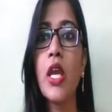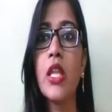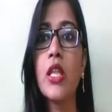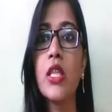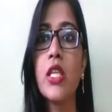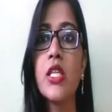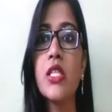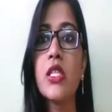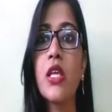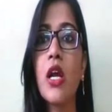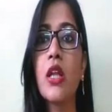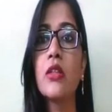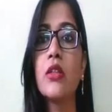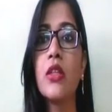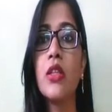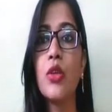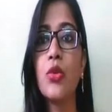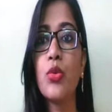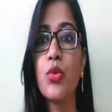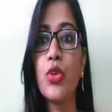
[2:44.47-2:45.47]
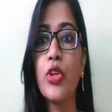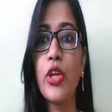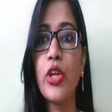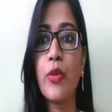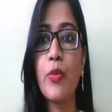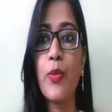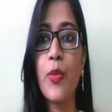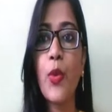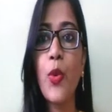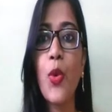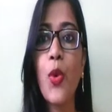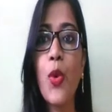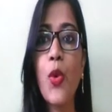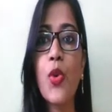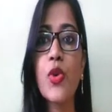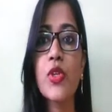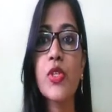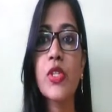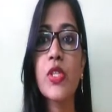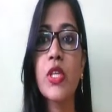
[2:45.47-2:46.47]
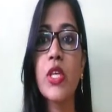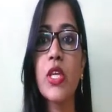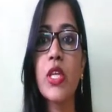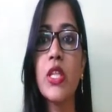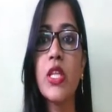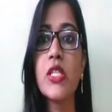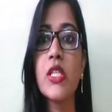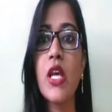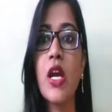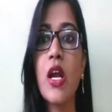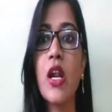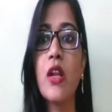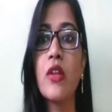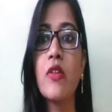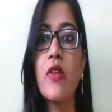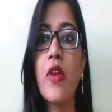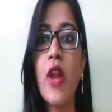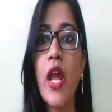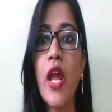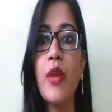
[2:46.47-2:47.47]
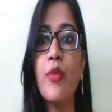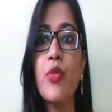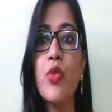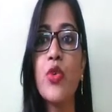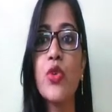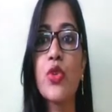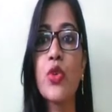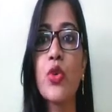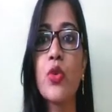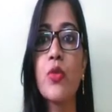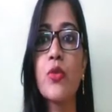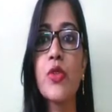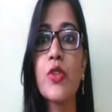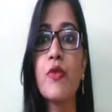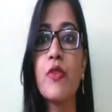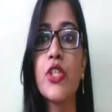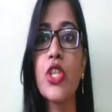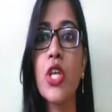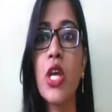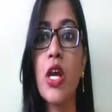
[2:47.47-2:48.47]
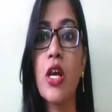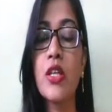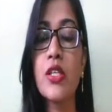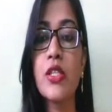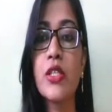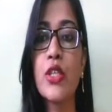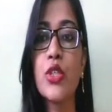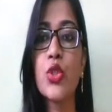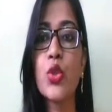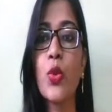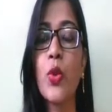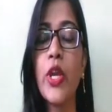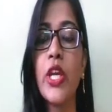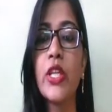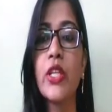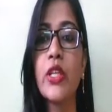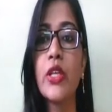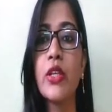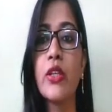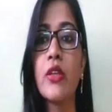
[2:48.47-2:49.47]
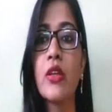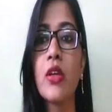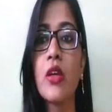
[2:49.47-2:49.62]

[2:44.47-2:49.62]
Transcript: These are the nuclear pores. These are the ribosomes which are situated.